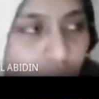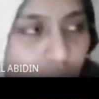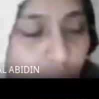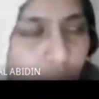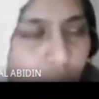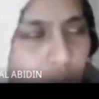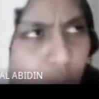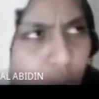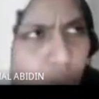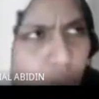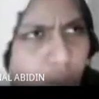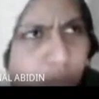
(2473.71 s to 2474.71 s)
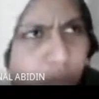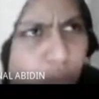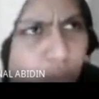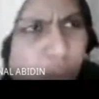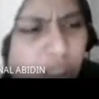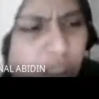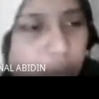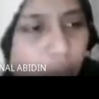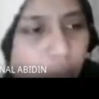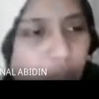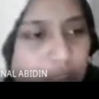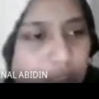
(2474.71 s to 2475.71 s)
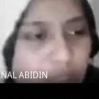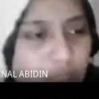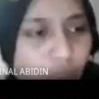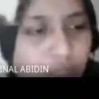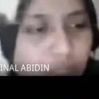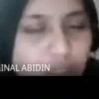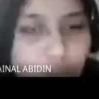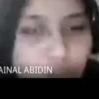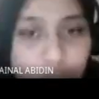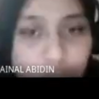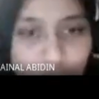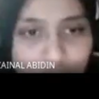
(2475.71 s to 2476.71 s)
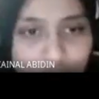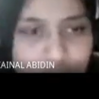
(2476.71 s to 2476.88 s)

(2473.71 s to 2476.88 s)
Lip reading: to write in point actually what is the association,